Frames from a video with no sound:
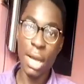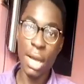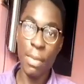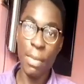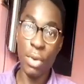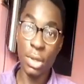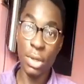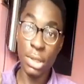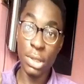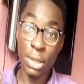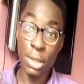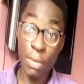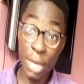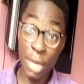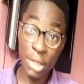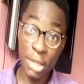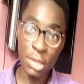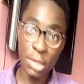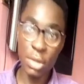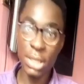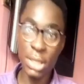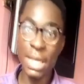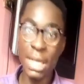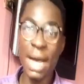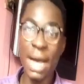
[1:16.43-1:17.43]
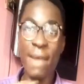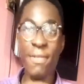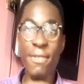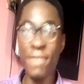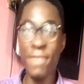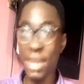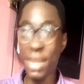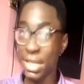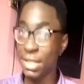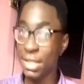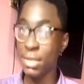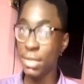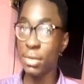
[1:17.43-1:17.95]
But mixtures are
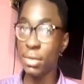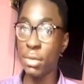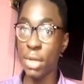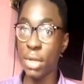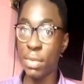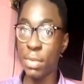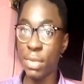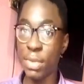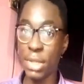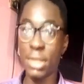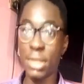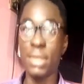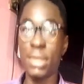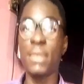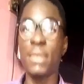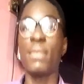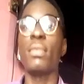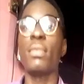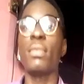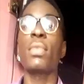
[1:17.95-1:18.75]
very easy to separate.